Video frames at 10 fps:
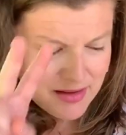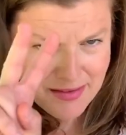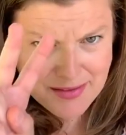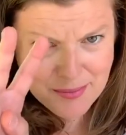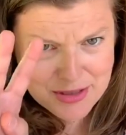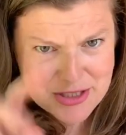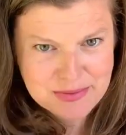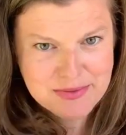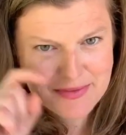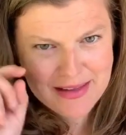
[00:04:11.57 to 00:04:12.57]
Number two.
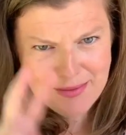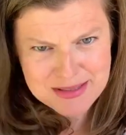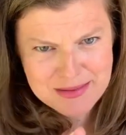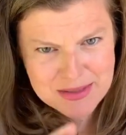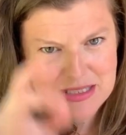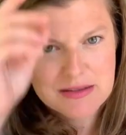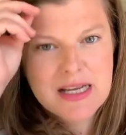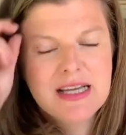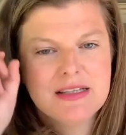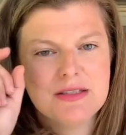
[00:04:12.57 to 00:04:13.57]
That was number two.
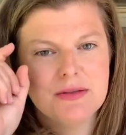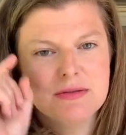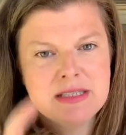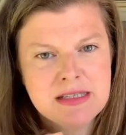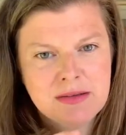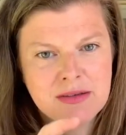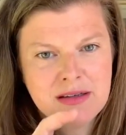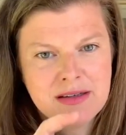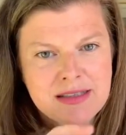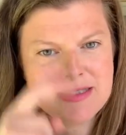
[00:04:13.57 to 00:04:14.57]
So
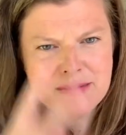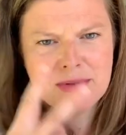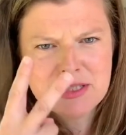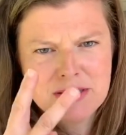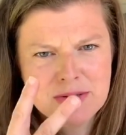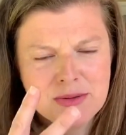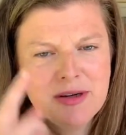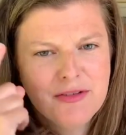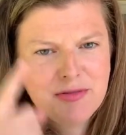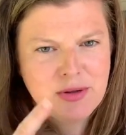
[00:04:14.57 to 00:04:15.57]
decor is number two.
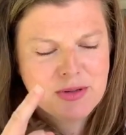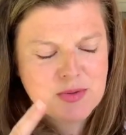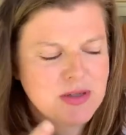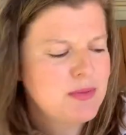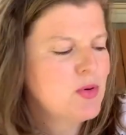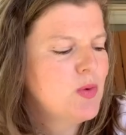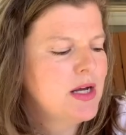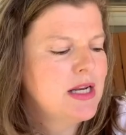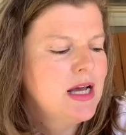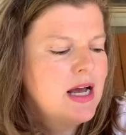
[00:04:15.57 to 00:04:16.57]
Photos were number one.